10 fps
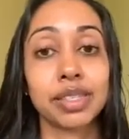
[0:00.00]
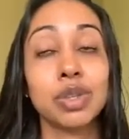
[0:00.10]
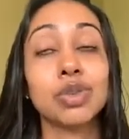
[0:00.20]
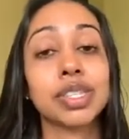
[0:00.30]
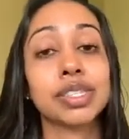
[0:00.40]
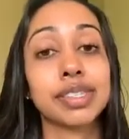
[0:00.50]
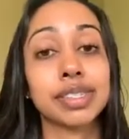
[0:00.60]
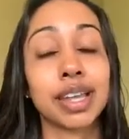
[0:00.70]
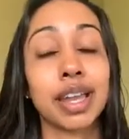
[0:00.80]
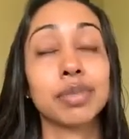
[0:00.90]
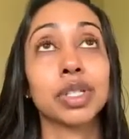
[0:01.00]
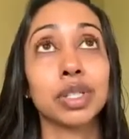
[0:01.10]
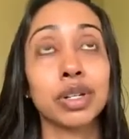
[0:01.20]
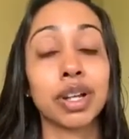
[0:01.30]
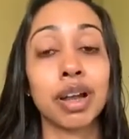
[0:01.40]
Use this as a time to
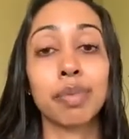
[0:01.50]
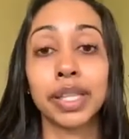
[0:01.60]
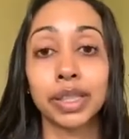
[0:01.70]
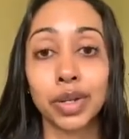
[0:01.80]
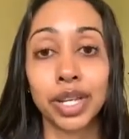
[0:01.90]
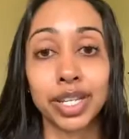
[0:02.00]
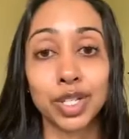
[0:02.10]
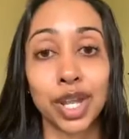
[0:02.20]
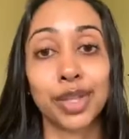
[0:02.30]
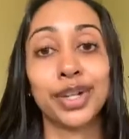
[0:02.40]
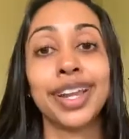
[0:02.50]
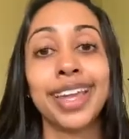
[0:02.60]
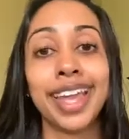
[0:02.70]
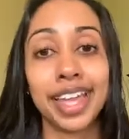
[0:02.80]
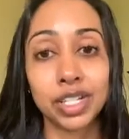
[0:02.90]
look up and look at each other
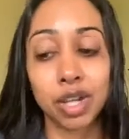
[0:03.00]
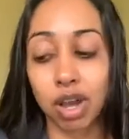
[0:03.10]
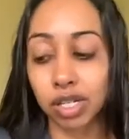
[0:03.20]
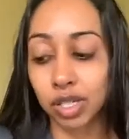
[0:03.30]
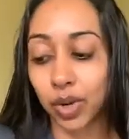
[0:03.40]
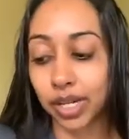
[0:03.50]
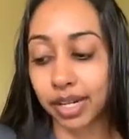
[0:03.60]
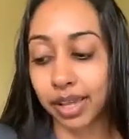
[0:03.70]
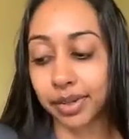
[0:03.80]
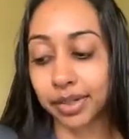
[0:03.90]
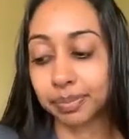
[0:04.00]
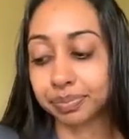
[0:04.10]
and talk to one another.